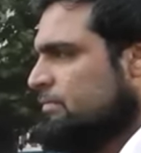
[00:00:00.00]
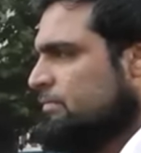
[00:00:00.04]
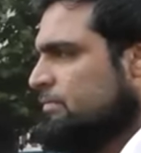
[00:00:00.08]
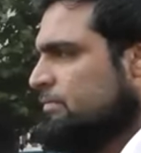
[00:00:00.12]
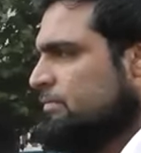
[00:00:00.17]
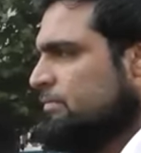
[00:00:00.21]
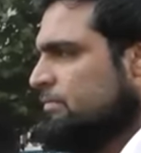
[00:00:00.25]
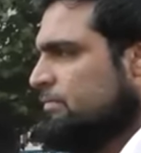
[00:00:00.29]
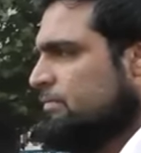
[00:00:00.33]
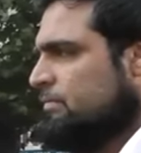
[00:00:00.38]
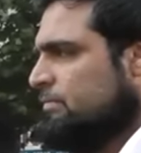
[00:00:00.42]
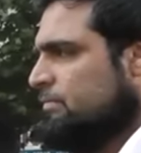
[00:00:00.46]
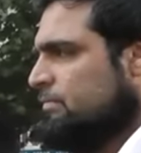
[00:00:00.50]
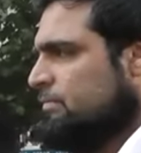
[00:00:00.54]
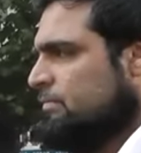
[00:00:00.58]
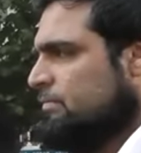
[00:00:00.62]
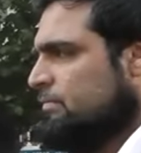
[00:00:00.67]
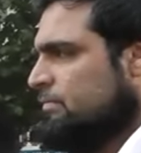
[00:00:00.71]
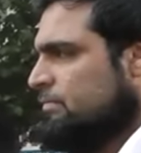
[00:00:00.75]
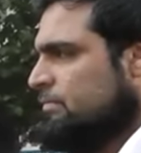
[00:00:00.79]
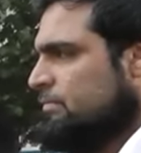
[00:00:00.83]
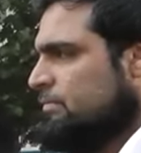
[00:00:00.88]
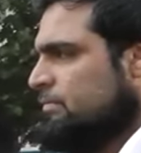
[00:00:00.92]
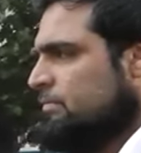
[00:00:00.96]

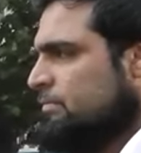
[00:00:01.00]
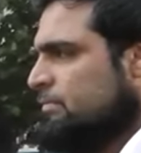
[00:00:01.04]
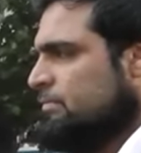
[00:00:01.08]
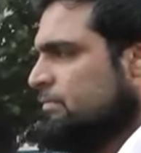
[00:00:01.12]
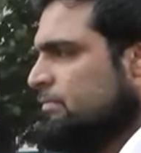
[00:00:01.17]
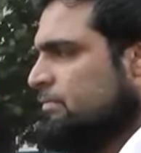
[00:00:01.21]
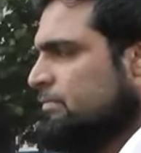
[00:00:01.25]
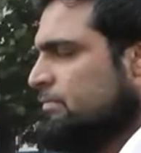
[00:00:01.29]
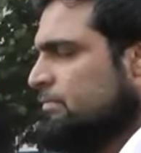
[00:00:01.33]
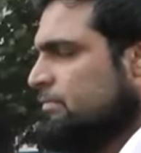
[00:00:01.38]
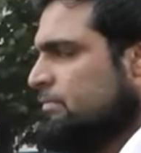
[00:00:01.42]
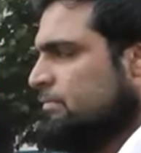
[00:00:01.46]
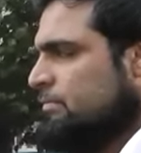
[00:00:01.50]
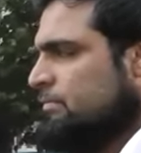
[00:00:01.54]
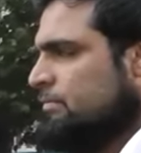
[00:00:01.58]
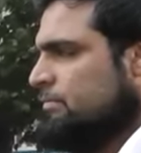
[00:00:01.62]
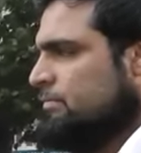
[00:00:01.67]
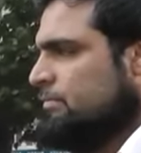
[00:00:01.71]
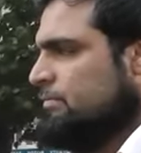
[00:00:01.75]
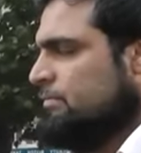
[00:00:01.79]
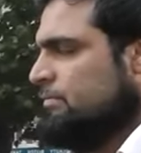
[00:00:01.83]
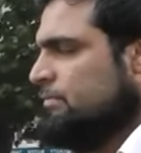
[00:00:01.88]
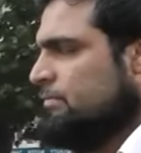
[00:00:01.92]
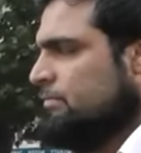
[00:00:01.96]

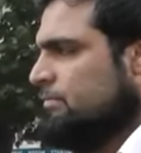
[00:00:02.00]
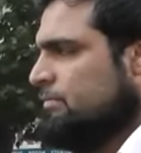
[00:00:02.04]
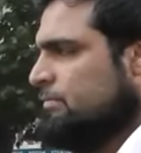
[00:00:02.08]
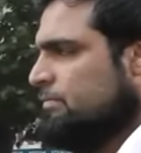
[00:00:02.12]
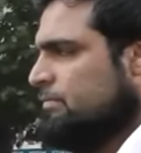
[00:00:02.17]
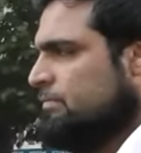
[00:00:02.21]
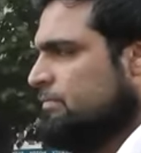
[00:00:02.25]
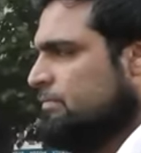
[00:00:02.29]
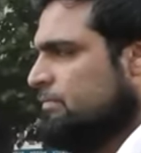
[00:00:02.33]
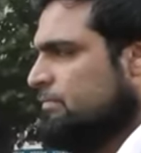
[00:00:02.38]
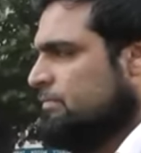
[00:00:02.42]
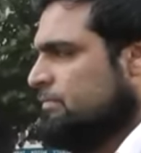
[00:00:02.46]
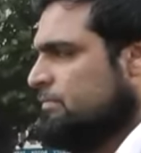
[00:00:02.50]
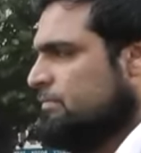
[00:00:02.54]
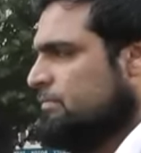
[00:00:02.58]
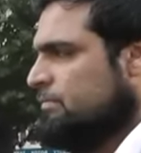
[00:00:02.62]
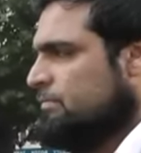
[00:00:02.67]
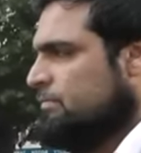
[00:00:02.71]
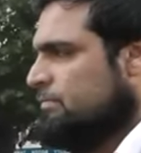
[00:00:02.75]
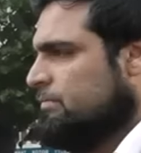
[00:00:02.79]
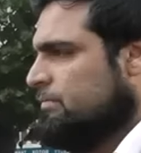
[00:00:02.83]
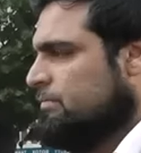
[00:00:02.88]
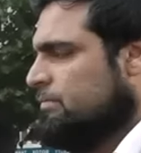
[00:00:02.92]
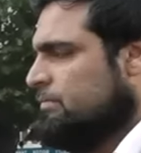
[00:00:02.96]

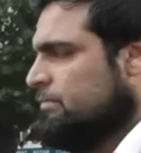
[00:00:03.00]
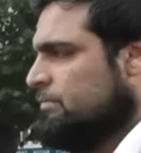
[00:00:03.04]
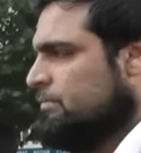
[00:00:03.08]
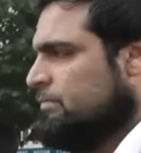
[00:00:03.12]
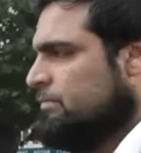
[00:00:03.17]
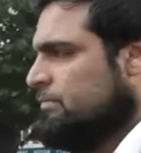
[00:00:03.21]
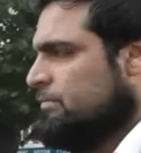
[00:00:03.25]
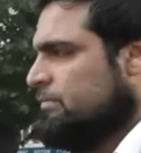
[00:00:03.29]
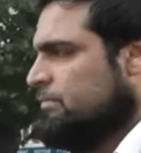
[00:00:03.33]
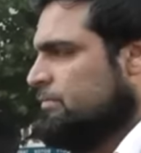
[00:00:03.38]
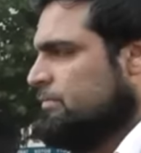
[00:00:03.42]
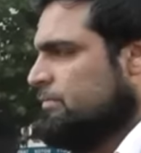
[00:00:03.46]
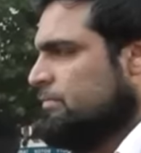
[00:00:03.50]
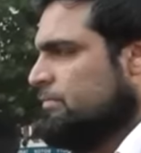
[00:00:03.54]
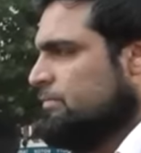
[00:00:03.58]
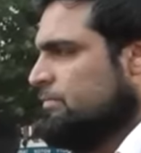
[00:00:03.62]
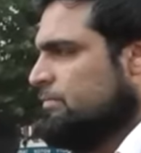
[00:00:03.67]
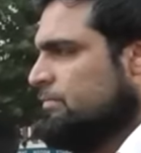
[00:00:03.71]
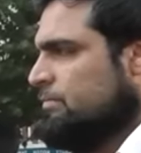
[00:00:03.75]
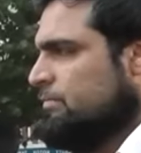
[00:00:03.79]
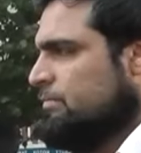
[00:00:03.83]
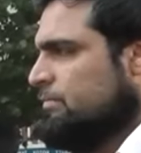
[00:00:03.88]
This person isn't speaking.